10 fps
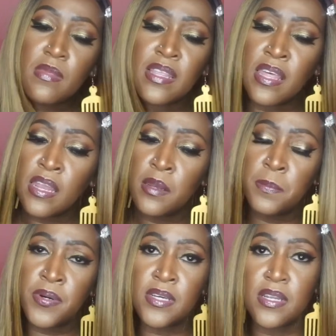they didn't
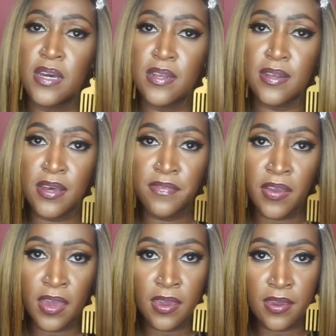put enough
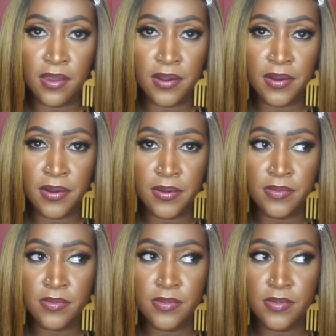hair,
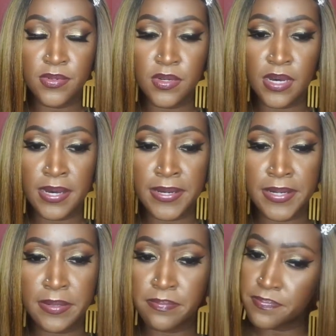
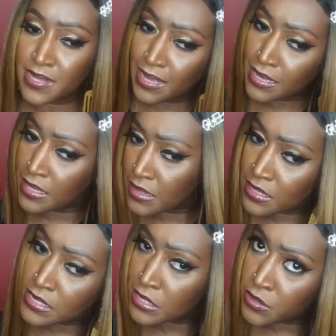like in
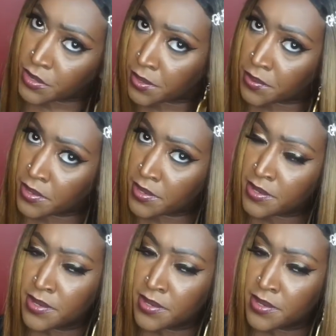this little area